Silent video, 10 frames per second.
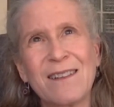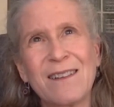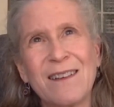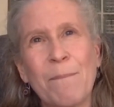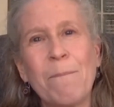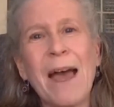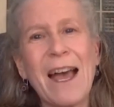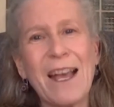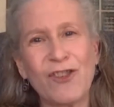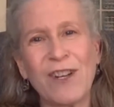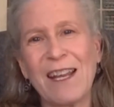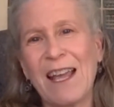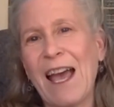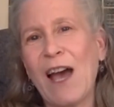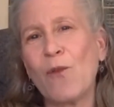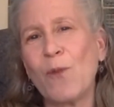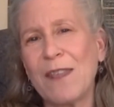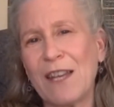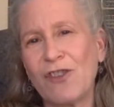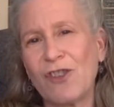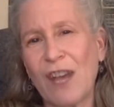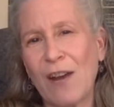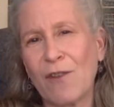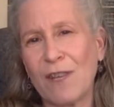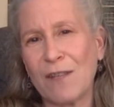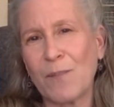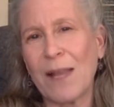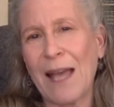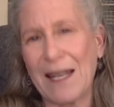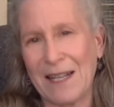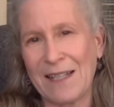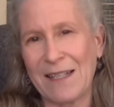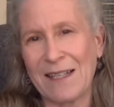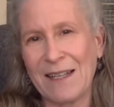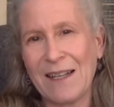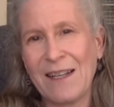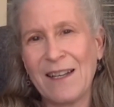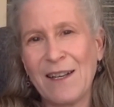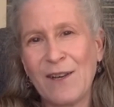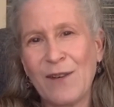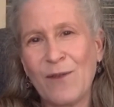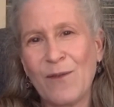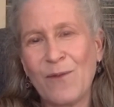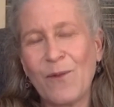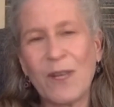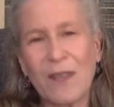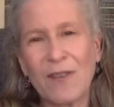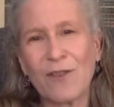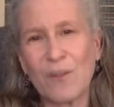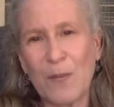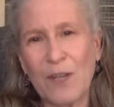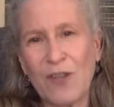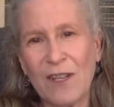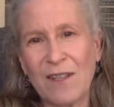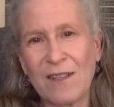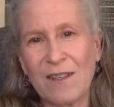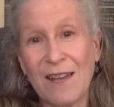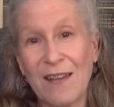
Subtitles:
imagining how we then share this planet with other species.